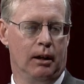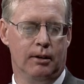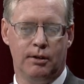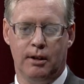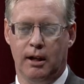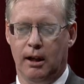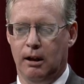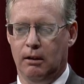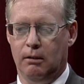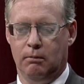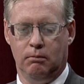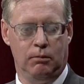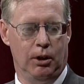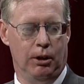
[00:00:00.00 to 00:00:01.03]
and say,
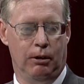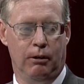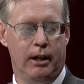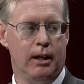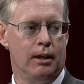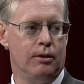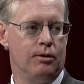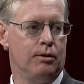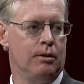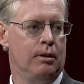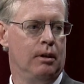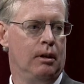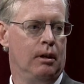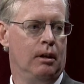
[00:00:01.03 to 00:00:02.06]
here it is,
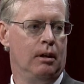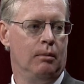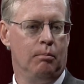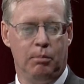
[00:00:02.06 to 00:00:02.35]
mm-hmm.